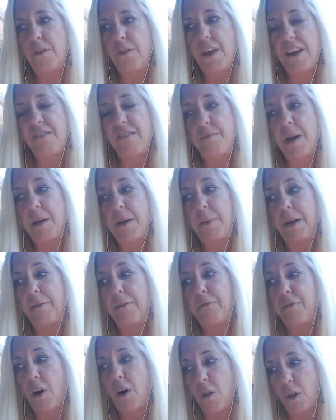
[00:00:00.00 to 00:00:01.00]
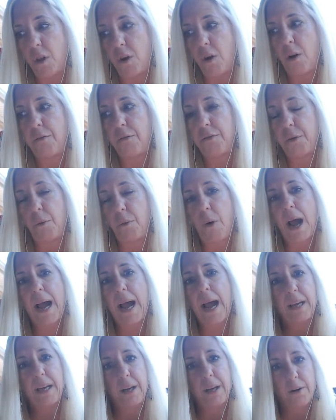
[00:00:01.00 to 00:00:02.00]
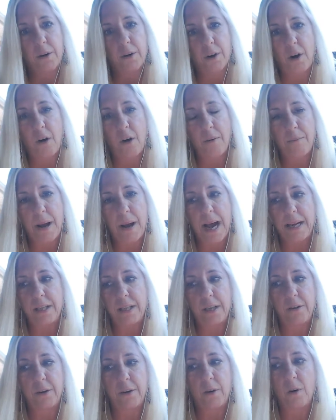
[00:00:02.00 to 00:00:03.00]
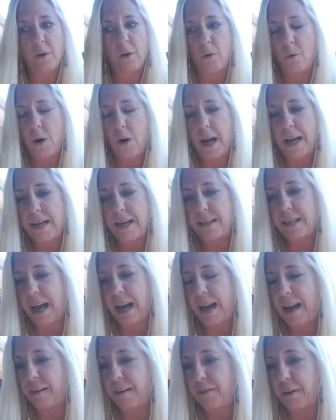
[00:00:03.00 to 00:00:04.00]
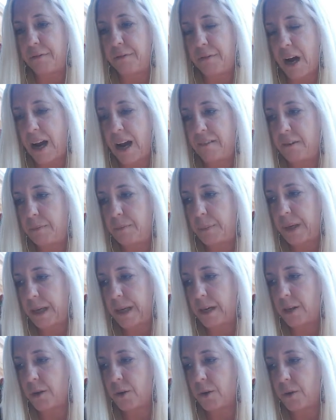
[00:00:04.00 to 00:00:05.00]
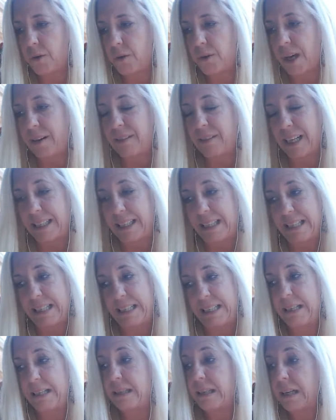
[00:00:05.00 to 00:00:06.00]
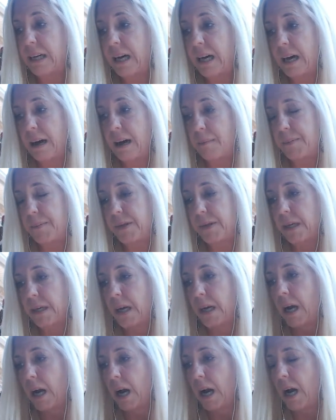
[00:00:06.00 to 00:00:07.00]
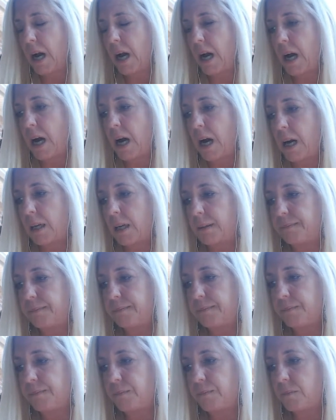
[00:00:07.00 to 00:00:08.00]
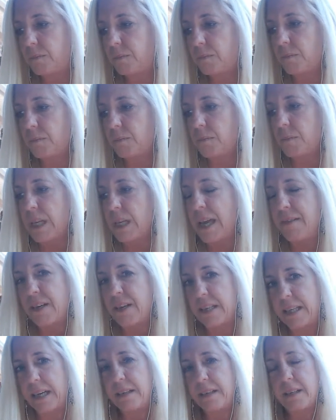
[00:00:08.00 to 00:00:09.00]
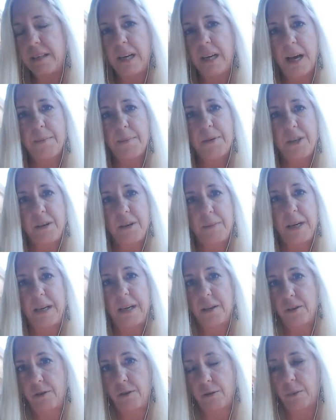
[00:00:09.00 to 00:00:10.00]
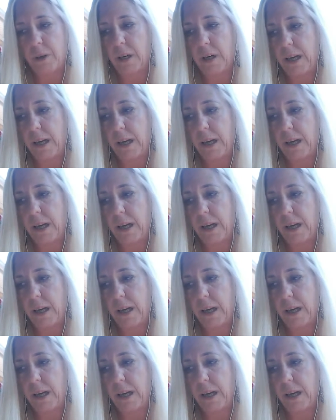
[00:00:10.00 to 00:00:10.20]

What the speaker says: they've maybe fallen off the wagon or gone back to their old ways. I have the Five of Pentacles. I've got the Six of Cups. And the Six of Cups to me is the